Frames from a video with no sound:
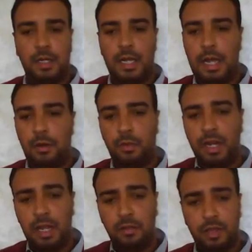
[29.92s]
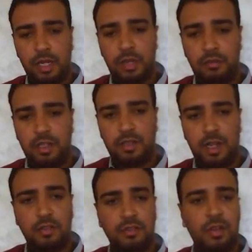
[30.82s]
Now we have a given
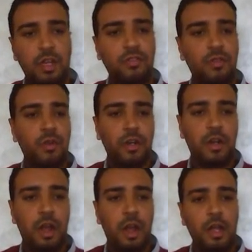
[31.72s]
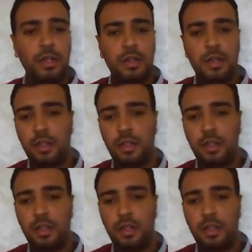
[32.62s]
text, okay, to work on.